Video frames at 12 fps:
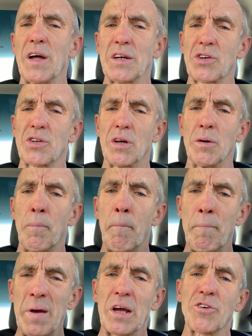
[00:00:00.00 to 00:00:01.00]
That's the
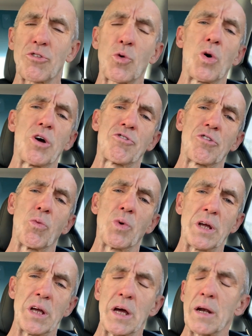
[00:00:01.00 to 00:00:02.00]
biggest question
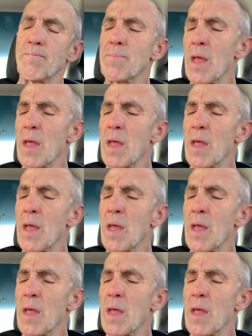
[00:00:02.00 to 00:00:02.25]
we get.